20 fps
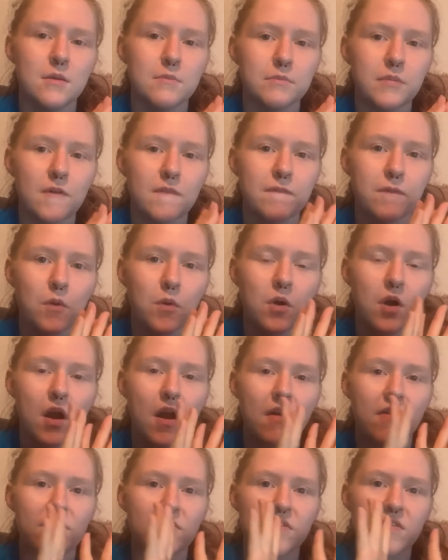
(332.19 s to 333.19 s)
before
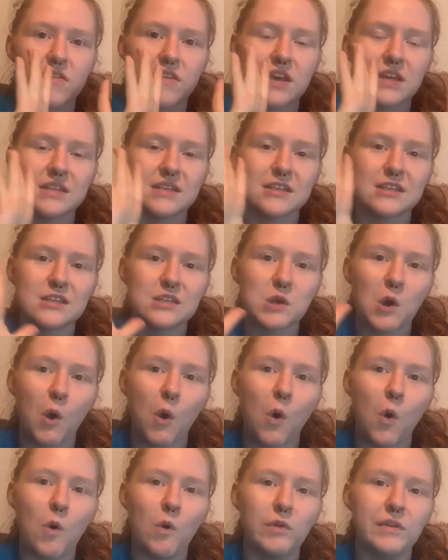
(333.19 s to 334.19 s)
this
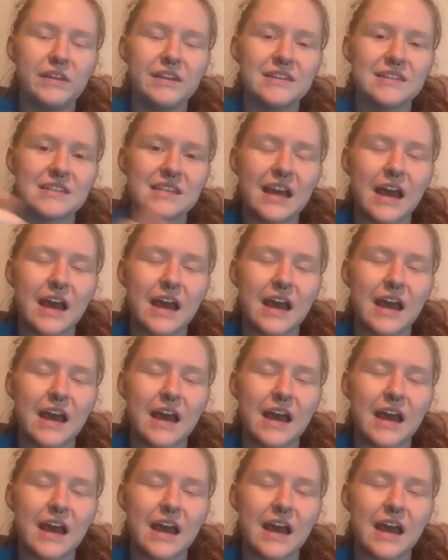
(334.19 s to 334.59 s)
wholeness